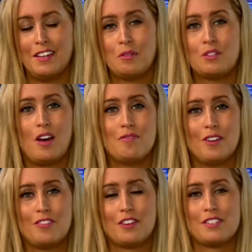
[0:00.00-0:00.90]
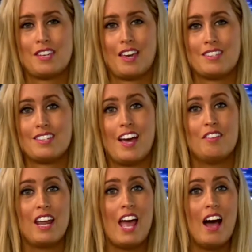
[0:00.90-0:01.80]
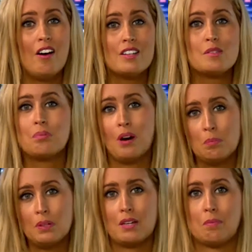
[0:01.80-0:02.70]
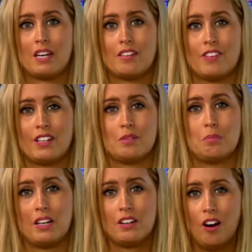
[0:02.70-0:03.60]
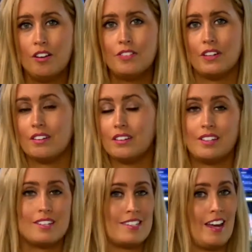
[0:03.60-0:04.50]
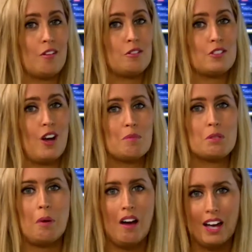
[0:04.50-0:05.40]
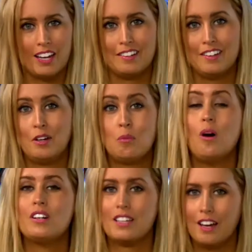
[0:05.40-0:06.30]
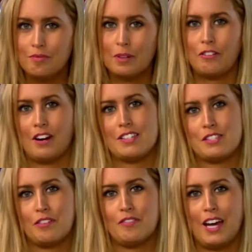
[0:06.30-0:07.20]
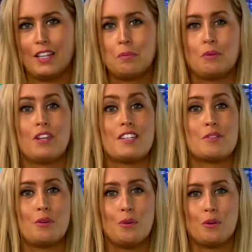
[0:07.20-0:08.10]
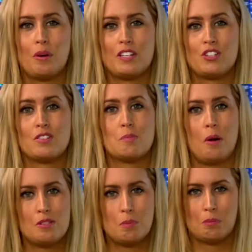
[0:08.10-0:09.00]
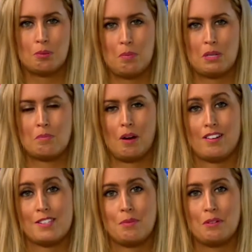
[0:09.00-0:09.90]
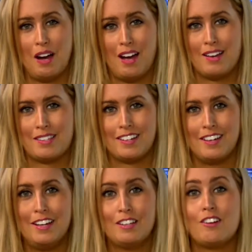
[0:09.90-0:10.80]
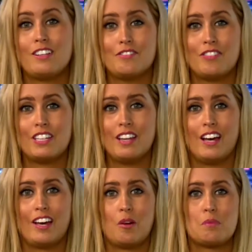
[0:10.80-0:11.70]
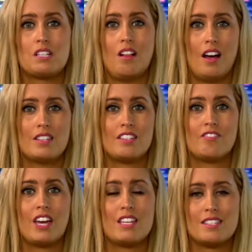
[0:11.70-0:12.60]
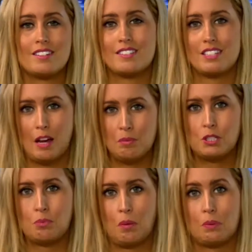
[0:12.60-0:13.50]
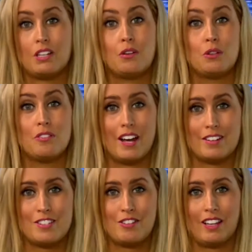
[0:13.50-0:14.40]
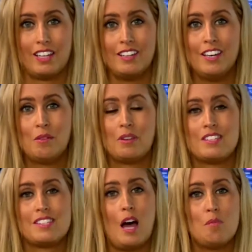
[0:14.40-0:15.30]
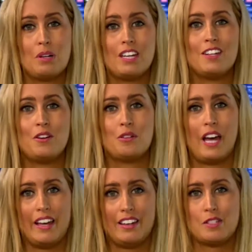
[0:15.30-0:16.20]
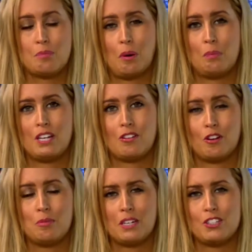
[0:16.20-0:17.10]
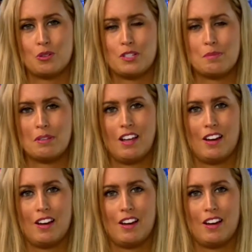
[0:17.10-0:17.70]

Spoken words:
Well, time for my first guest now. And how has property been affected by COVID? Is now a good time to buy? What government grants are available? These are all the questions possible property buyers will ask. Lachlan Vidler helps clients invest in established property all around Australia with his company called Atlas Property Group. He joins me live